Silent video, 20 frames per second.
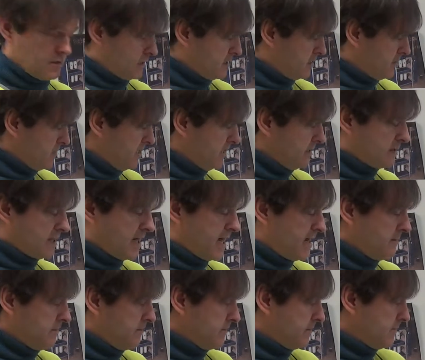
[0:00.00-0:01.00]
In the
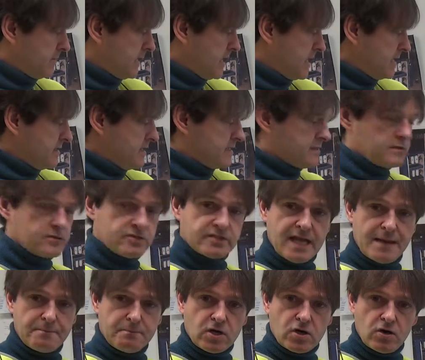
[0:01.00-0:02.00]
meantime, I did the
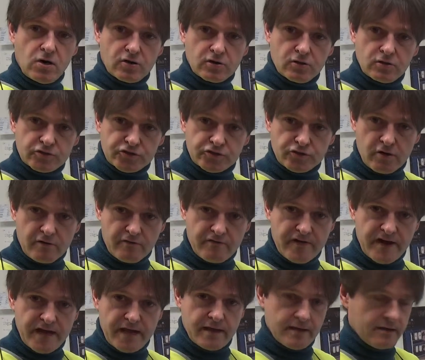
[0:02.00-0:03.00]
SEMCO
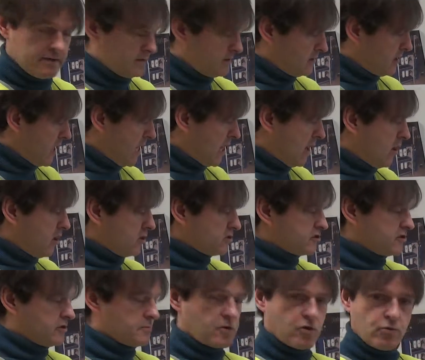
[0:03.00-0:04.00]
survey. I
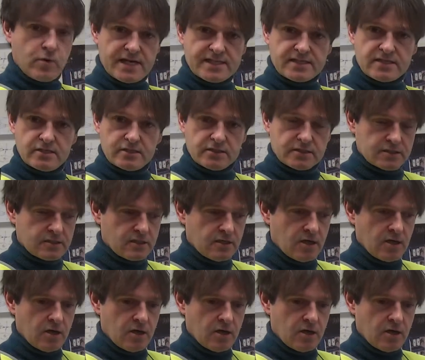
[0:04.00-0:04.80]
asked them questions.